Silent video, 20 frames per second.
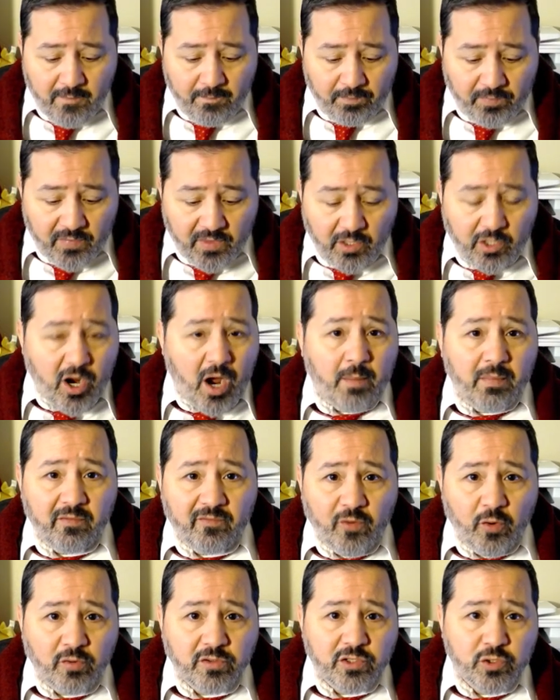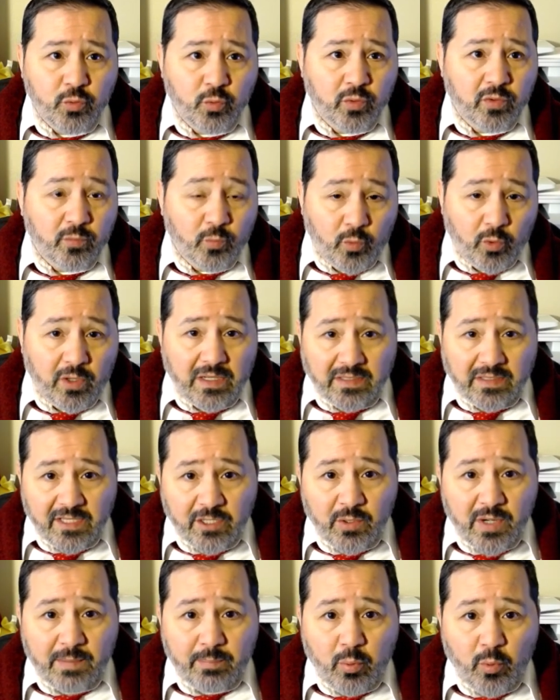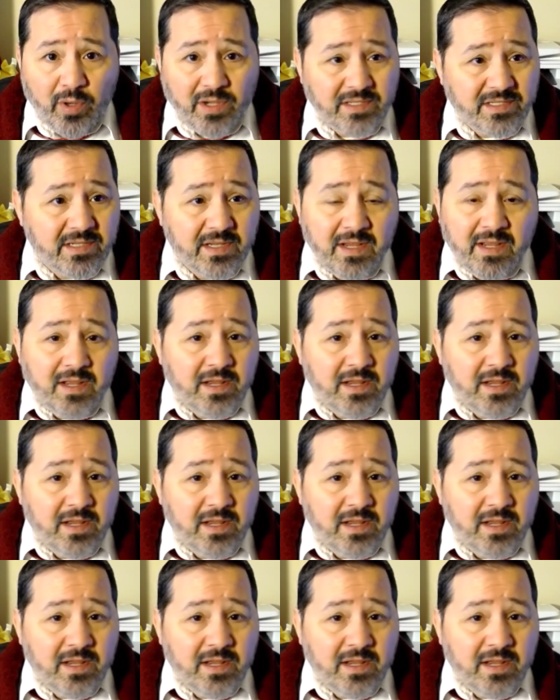the common folks who were illiterate at points,